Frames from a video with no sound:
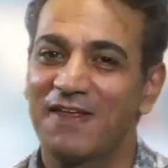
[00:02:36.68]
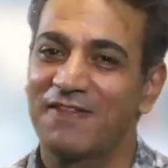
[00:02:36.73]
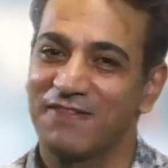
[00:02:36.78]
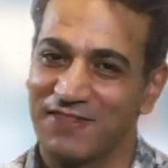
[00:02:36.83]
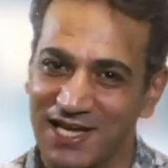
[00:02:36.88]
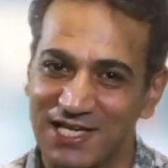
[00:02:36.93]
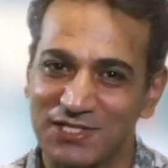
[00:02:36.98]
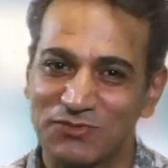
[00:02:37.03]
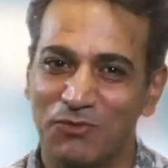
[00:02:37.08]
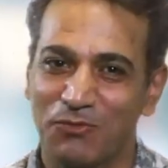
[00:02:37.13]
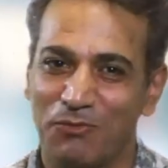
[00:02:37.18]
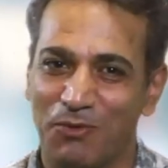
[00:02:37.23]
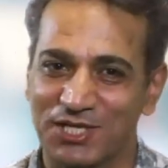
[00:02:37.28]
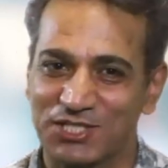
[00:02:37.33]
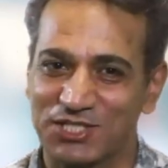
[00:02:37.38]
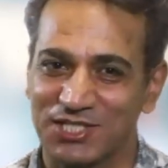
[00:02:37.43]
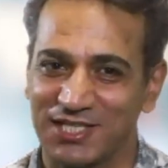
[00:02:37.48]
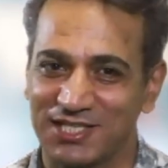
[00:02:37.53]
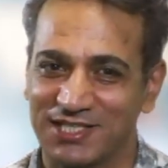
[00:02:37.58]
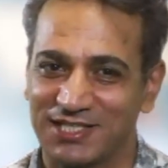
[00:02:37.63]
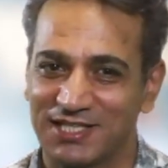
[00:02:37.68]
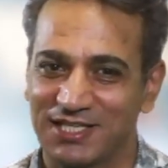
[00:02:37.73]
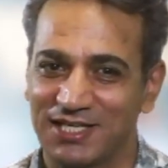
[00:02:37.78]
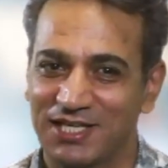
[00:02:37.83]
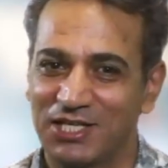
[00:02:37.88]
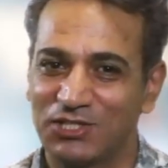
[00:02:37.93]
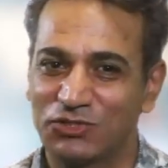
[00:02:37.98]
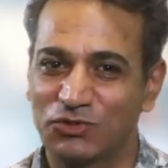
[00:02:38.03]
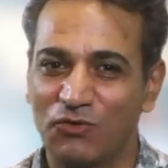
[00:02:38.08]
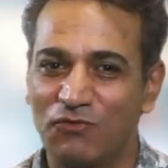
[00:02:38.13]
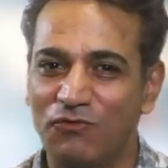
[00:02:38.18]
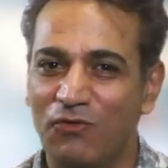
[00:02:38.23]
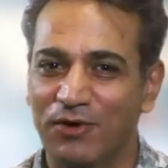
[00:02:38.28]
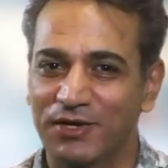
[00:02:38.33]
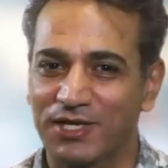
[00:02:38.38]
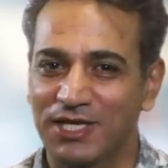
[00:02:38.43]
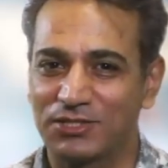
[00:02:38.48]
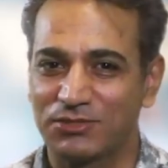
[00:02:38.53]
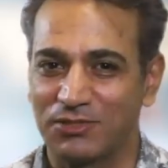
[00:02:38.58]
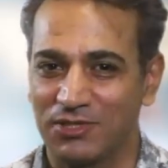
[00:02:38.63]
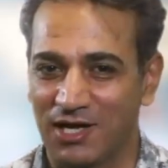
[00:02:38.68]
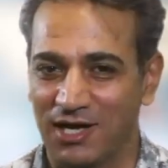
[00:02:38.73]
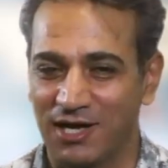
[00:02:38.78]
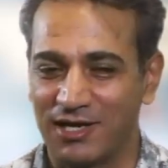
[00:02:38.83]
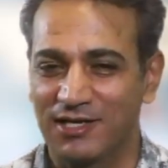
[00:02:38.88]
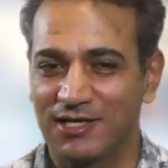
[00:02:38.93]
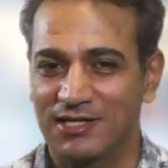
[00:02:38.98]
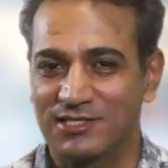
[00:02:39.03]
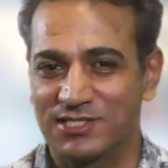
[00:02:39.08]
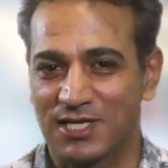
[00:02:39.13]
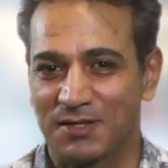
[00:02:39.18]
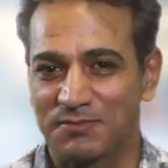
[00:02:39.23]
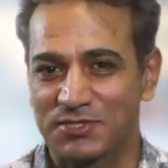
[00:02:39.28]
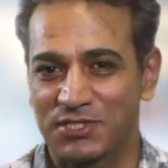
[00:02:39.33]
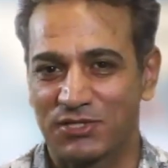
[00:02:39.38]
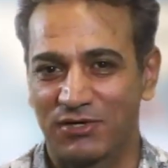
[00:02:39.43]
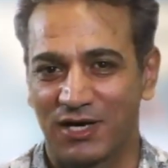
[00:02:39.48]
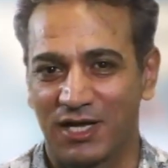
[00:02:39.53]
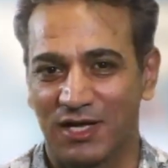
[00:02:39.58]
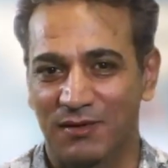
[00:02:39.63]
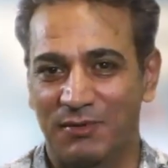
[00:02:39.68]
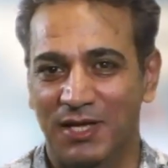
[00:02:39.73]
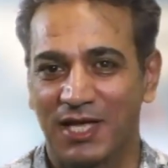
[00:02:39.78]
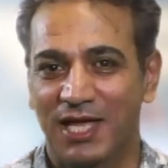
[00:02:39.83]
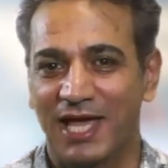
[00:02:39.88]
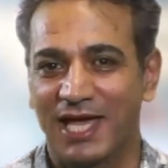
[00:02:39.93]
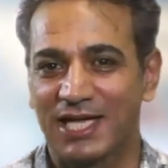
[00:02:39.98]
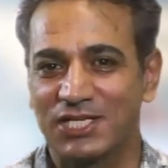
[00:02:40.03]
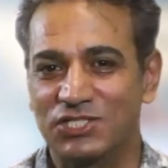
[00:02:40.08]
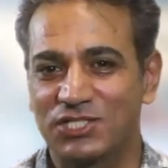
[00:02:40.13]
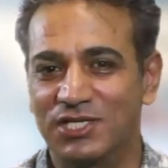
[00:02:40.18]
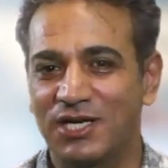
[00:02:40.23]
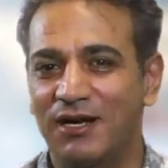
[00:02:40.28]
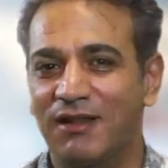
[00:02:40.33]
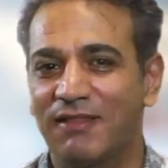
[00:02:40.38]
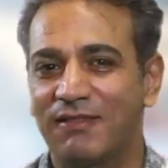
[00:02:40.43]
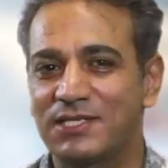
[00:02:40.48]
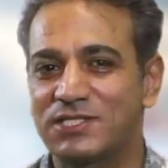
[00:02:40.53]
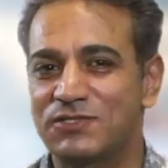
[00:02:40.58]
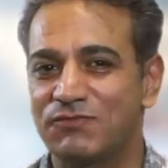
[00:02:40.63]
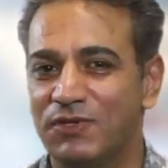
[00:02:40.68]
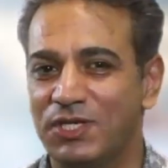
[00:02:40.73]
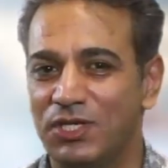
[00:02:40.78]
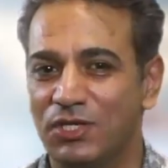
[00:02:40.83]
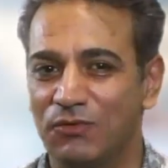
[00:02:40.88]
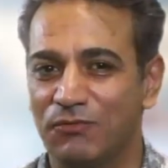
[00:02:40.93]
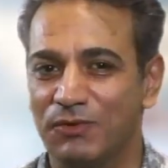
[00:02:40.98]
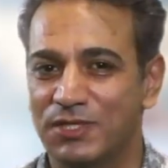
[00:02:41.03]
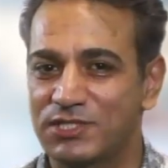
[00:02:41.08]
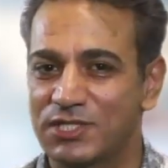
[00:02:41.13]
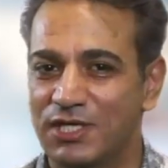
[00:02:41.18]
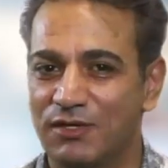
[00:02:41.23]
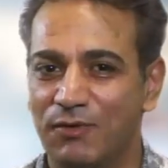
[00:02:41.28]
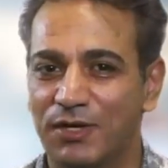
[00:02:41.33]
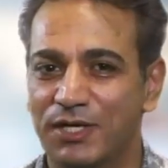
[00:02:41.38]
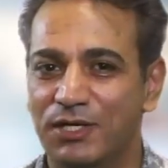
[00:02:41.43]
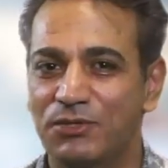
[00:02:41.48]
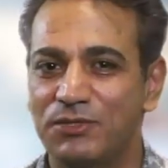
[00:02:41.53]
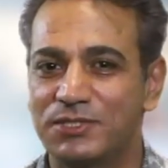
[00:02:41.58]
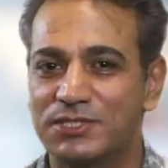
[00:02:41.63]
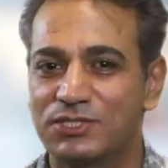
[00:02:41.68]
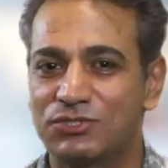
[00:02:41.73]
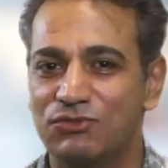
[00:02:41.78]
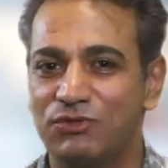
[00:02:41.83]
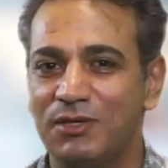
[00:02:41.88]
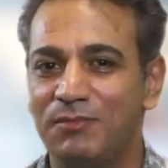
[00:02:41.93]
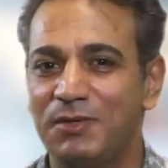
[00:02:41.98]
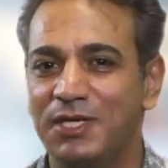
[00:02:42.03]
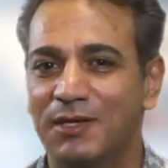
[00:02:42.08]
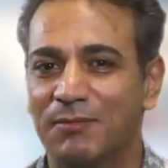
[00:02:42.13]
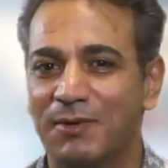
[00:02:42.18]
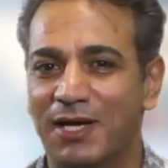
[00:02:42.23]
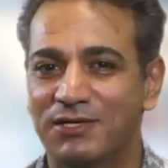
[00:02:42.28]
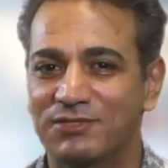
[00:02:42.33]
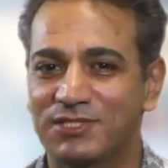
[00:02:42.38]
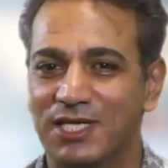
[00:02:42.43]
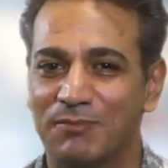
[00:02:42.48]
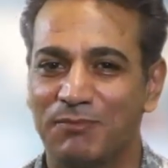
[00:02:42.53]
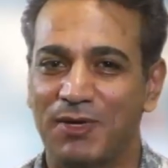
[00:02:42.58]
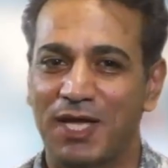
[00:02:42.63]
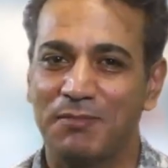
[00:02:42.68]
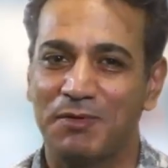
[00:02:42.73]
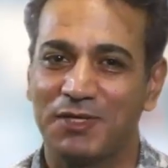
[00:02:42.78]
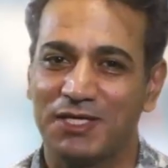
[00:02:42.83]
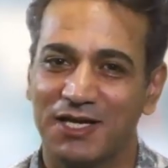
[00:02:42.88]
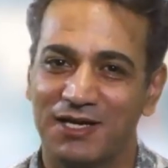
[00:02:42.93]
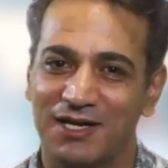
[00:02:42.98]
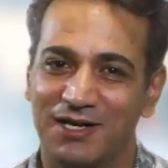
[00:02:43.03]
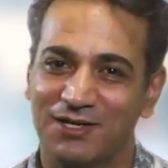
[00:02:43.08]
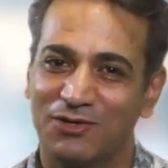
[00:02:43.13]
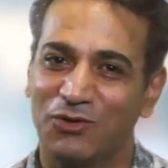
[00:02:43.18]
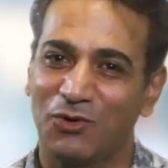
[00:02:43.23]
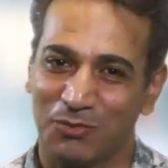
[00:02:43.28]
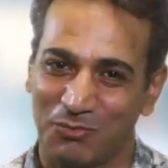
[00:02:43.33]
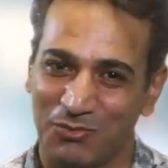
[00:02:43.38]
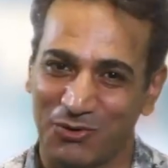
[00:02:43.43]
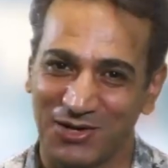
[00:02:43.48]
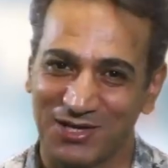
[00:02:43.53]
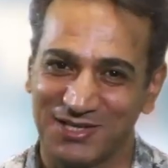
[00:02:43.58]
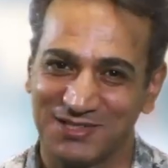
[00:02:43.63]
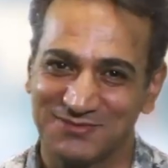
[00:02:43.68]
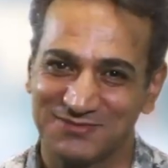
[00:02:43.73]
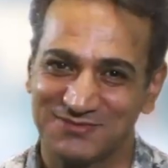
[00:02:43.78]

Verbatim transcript: Thanks for watching. Don't forget to like, subscribe, and share this video with someone who's dreaming about a baby girl or boy.